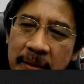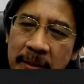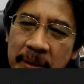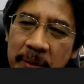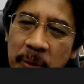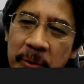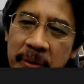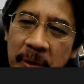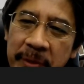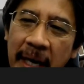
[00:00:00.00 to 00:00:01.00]
role
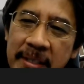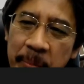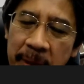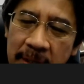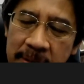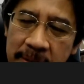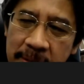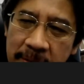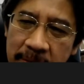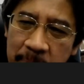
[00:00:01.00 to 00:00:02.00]
of the
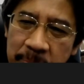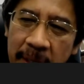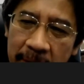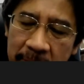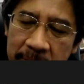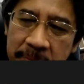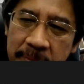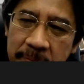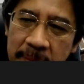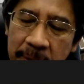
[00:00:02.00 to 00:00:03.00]
examiners themselves,
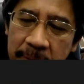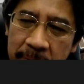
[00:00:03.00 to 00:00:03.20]
you know.